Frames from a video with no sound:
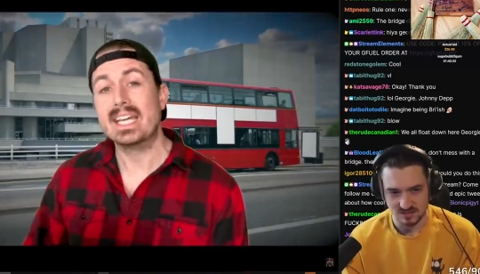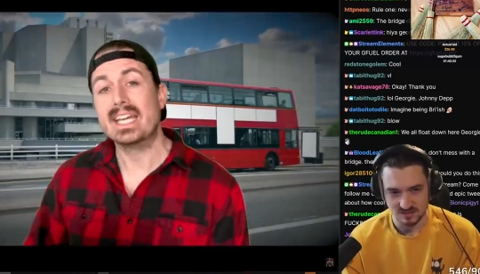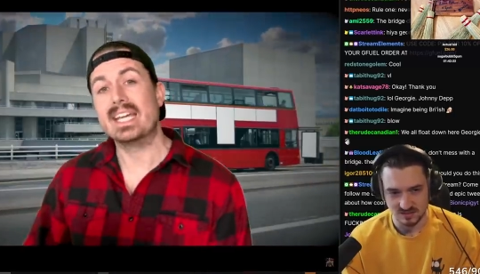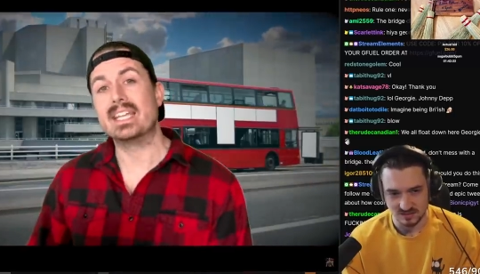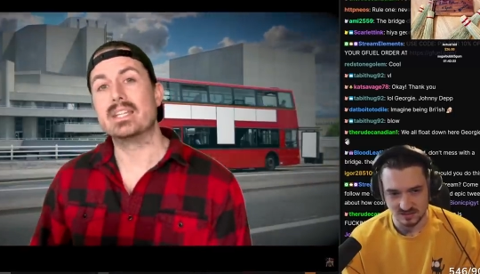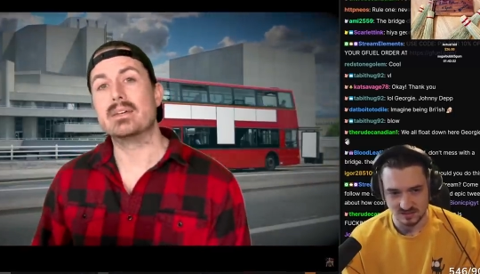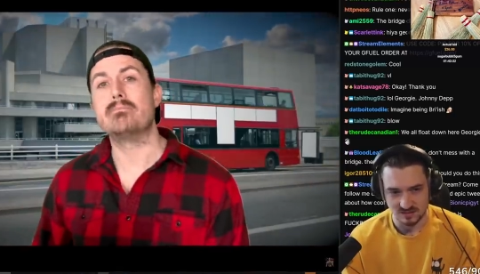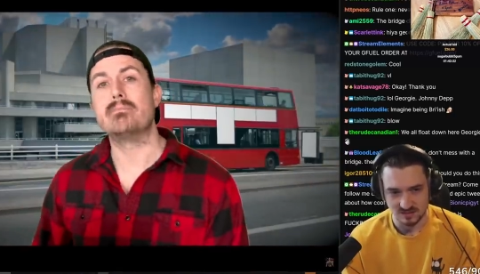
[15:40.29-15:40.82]

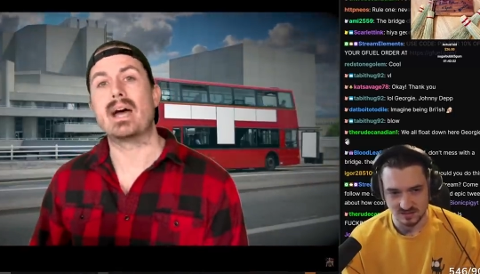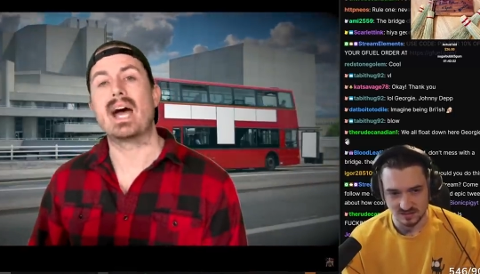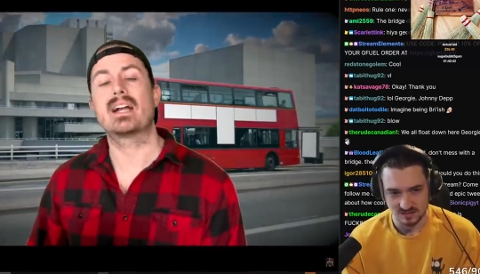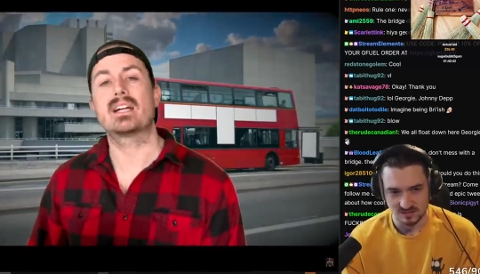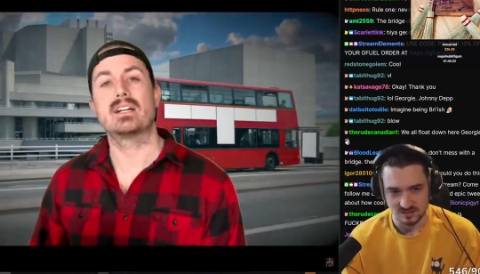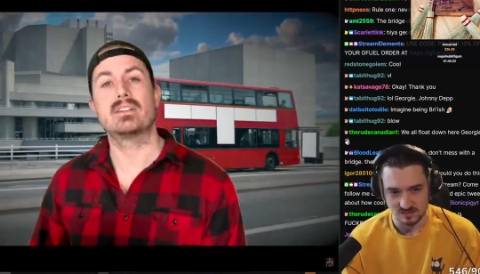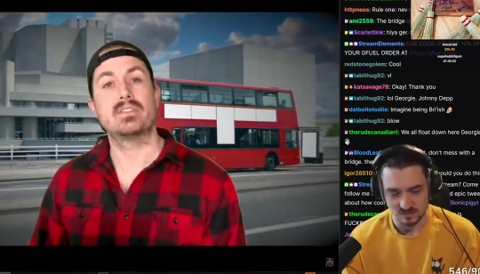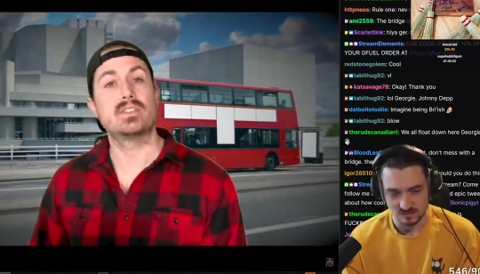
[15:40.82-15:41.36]
Speaker 1: in the back
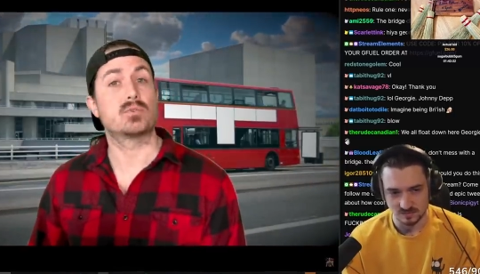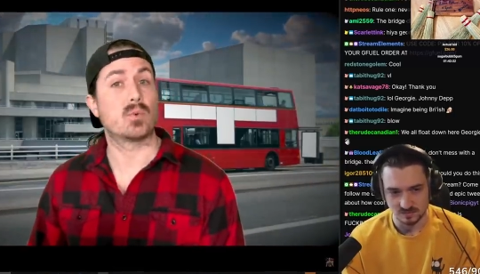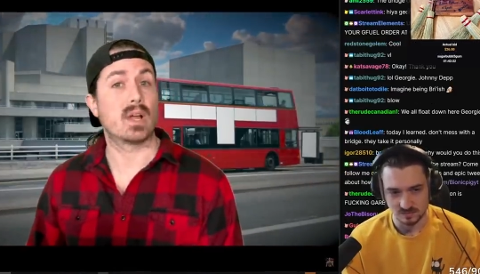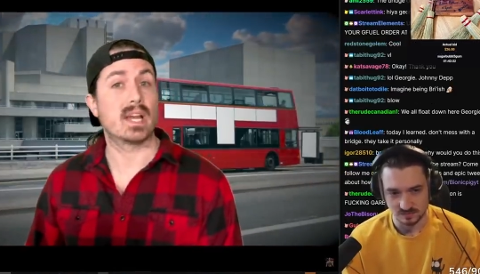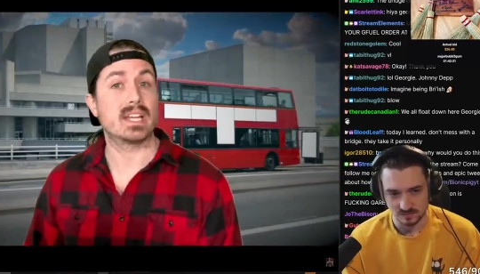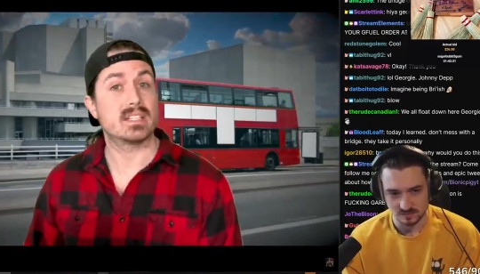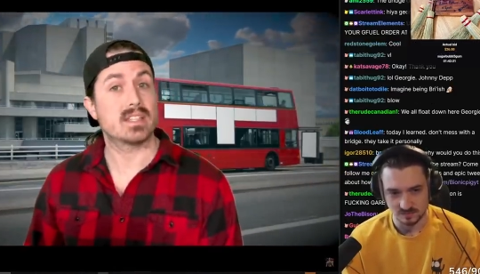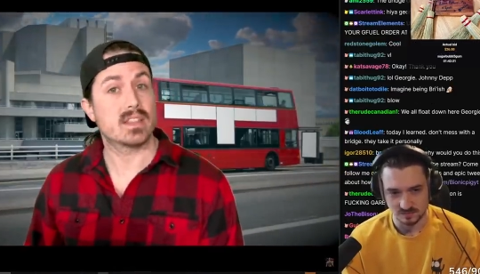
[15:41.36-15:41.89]
of his
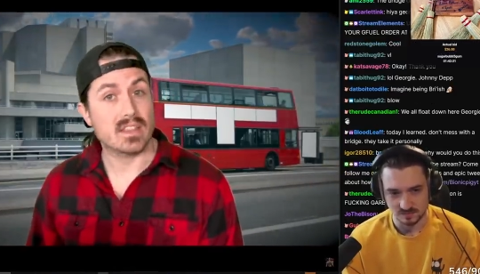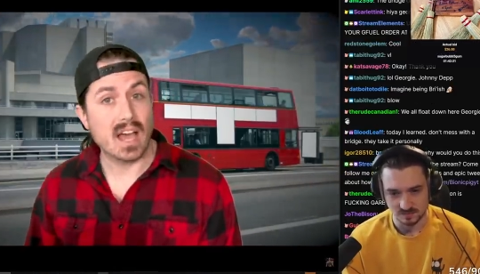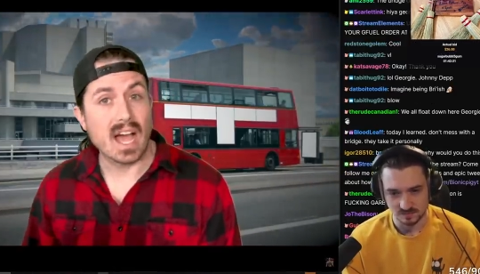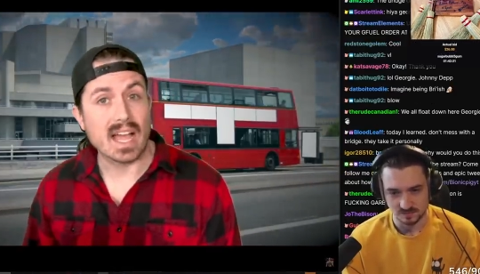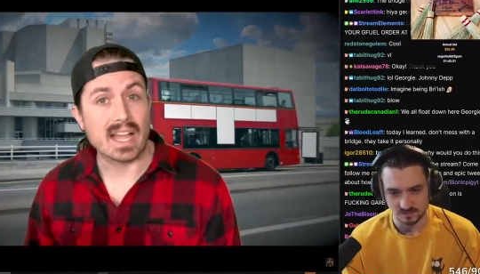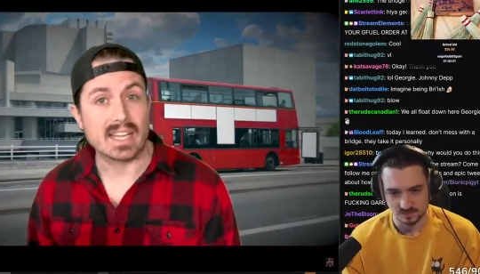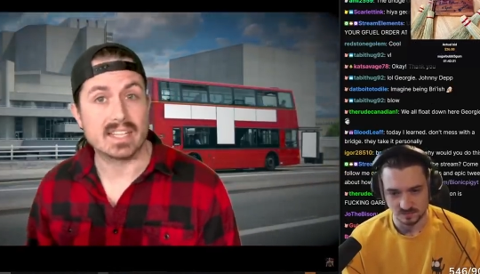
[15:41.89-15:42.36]
right thigh,